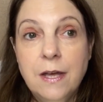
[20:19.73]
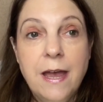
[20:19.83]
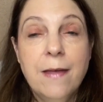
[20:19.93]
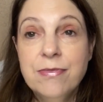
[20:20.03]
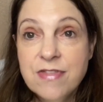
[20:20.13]

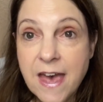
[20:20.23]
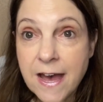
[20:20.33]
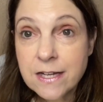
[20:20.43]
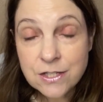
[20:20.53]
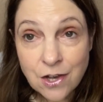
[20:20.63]
at
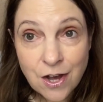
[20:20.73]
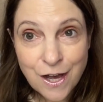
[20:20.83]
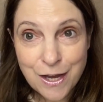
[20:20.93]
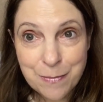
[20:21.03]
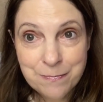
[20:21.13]
that
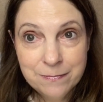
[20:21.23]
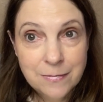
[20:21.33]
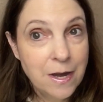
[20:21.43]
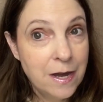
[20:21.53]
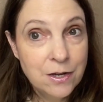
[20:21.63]
time,
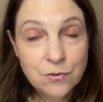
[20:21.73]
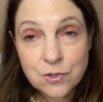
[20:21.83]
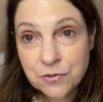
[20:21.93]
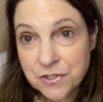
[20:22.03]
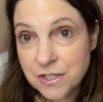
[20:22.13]
I don't
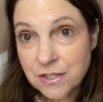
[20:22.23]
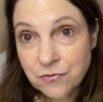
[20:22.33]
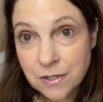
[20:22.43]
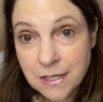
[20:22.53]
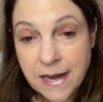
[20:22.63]
know if it's
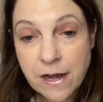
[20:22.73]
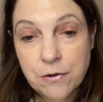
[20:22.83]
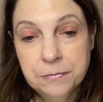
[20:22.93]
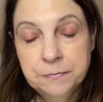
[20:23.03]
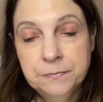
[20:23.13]
different
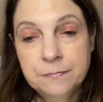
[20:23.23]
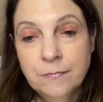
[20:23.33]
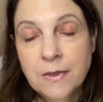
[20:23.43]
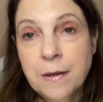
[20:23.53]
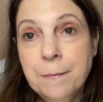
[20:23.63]
now,
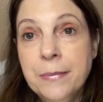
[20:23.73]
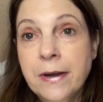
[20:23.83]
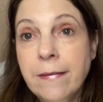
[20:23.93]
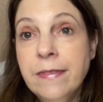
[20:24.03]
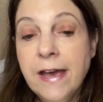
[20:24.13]
but
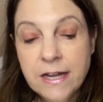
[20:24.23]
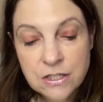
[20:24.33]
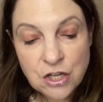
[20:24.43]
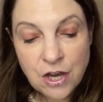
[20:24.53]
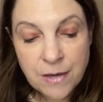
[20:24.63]
on
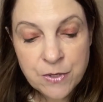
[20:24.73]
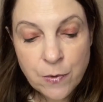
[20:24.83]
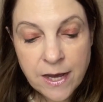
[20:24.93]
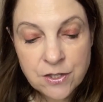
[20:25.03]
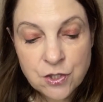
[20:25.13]
that time, you
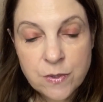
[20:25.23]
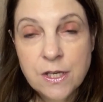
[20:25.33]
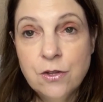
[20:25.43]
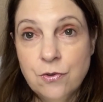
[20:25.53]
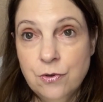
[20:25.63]
had to
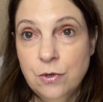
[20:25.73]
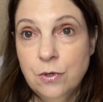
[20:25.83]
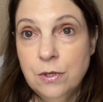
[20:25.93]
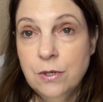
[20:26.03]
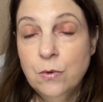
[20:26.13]
either
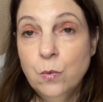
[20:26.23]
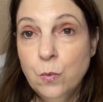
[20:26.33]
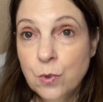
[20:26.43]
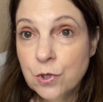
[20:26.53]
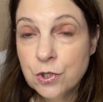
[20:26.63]

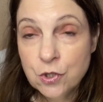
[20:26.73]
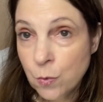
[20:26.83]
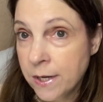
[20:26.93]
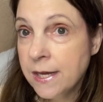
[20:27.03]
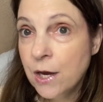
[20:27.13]
work
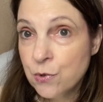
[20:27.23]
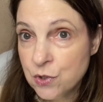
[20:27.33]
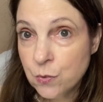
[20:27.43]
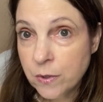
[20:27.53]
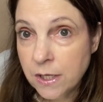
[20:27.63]
20
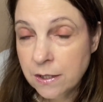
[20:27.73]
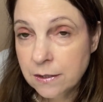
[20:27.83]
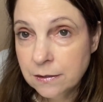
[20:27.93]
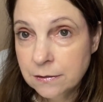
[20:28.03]
hours a week,